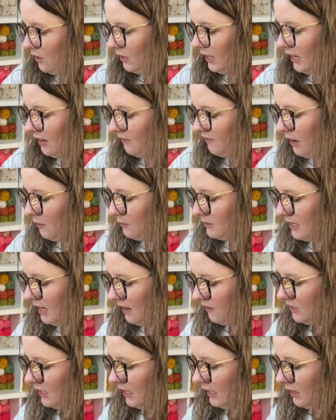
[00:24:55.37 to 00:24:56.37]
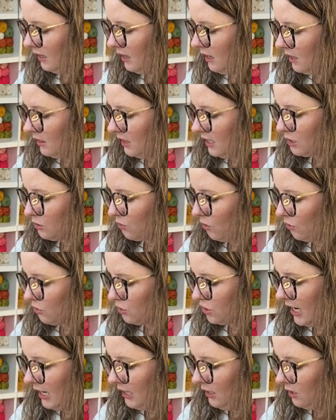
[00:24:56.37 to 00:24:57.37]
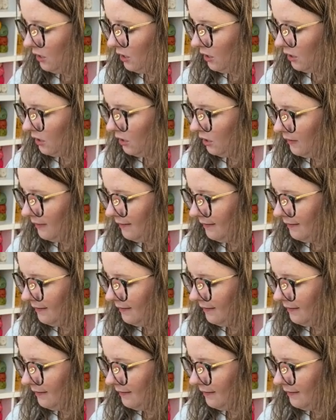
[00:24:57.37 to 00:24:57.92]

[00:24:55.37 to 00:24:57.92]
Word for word: Like if I was gifting this crochet hook,